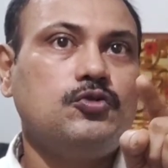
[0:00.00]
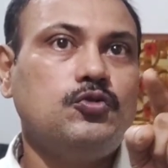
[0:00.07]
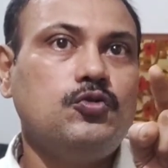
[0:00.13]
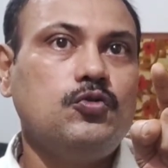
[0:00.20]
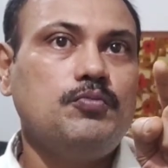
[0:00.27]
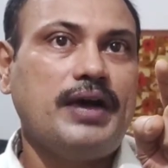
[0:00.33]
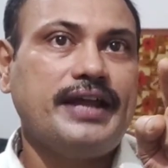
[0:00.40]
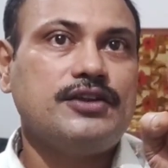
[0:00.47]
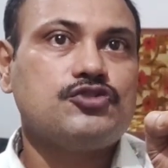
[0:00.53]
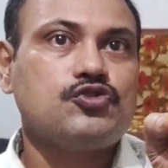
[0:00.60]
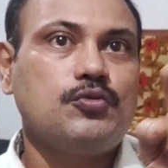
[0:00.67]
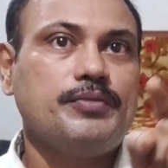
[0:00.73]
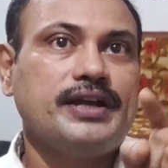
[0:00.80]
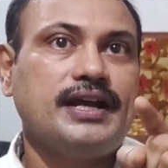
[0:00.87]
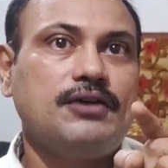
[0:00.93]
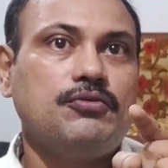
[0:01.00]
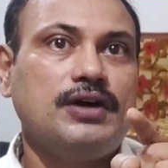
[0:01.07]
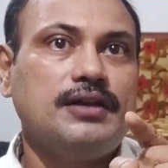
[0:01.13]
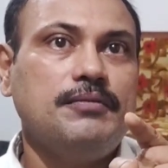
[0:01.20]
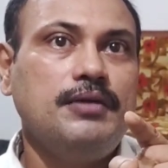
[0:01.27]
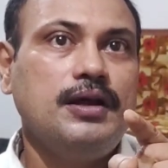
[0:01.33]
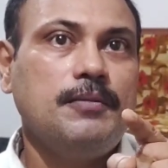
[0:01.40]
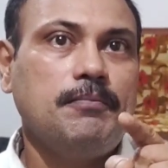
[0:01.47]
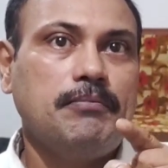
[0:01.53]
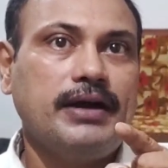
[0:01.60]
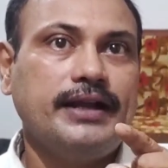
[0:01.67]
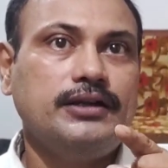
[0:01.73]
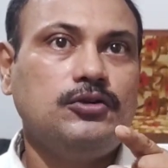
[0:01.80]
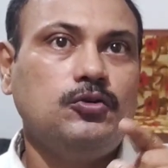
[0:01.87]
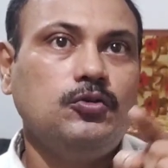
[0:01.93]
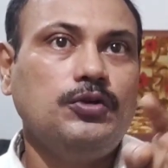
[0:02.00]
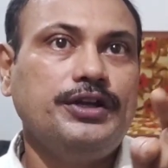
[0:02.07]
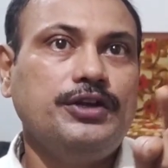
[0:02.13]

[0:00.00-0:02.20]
2 minus omega 1 by 2